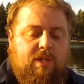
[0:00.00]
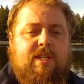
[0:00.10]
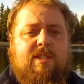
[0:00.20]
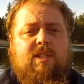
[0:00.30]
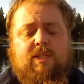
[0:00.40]
this
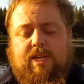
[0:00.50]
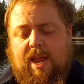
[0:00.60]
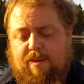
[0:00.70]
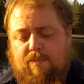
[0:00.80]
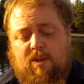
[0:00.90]
has the
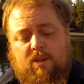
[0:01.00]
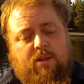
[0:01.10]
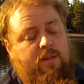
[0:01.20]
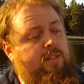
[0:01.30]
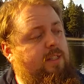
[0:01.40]
same
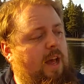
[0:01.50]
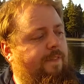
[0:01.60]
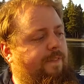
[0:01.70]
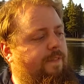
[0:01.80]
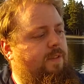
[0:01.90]
stuff,